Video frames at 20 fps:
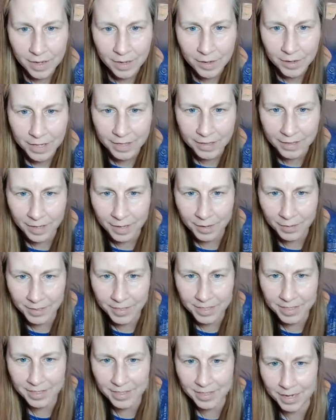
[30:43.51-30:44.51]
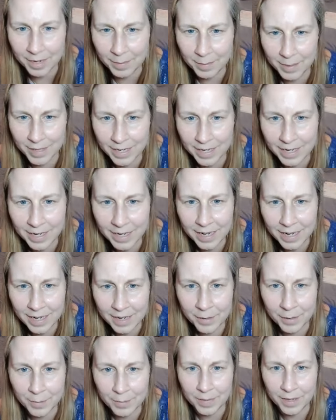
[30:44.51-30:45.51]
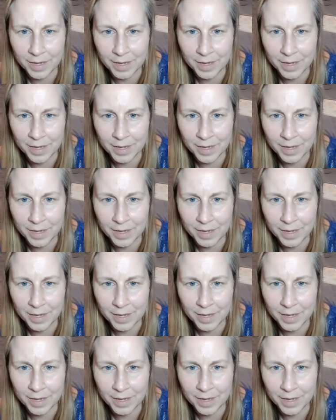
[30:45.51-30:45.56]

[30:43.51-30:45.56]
right, that was Debbie. I hope